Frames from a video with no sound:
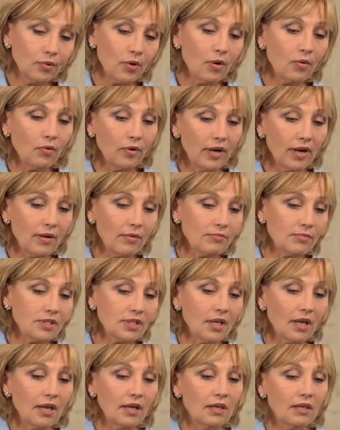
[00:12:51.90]

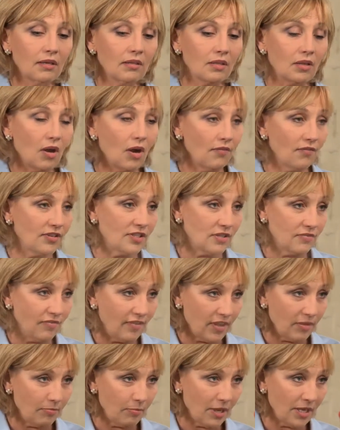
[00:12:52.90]
programs like the Office of
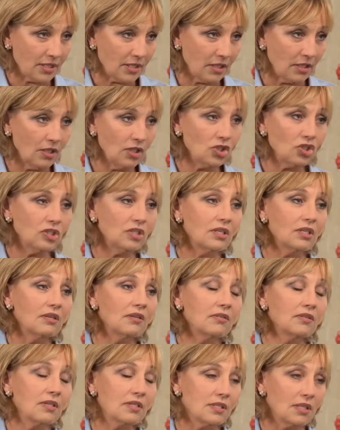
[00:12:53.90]
Faith-Based
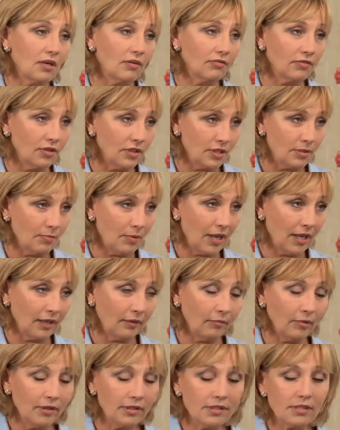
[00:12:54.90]
Initiatives, the Center for
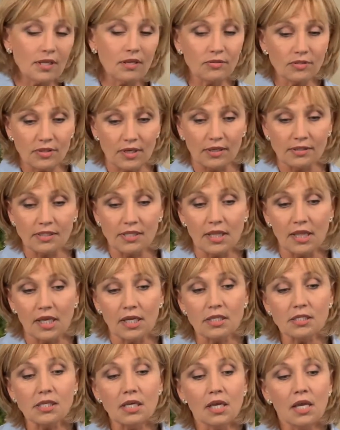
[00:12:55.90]
Hispanic, those kinds of
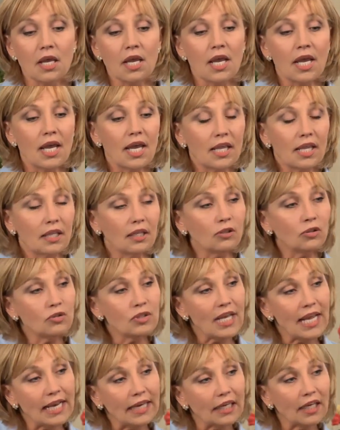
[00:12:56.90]
things. In the
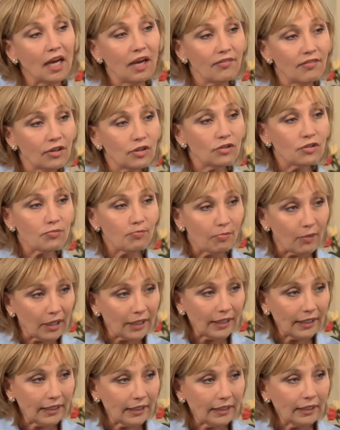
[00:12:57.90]
Lieutenant Governor's
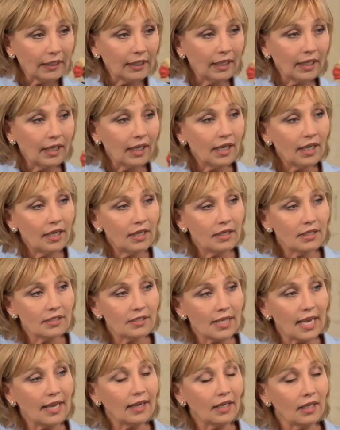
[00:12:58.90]
bucket
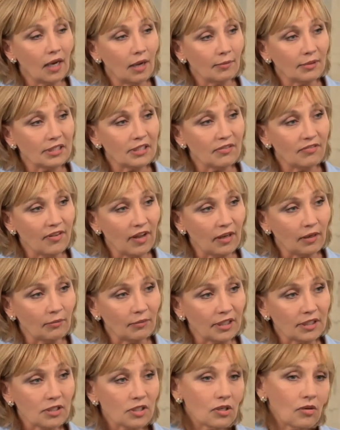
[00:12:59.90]
is economic
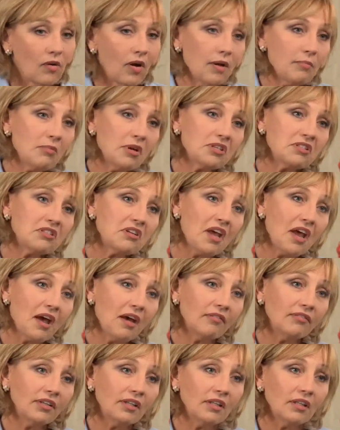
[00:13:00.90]
development. So I must
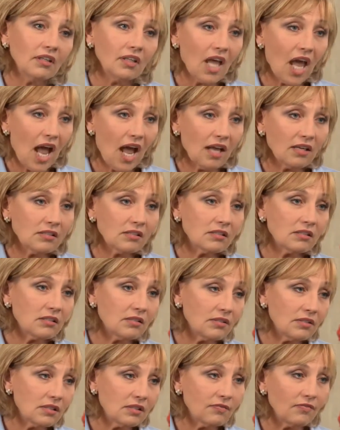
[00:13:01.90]
have, in the
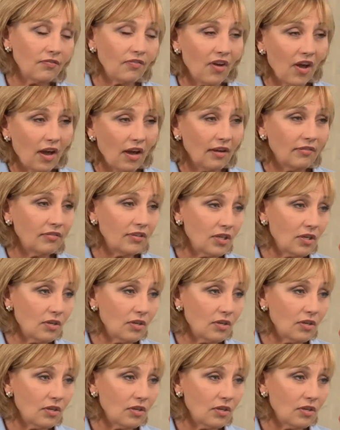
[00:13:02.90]
last 5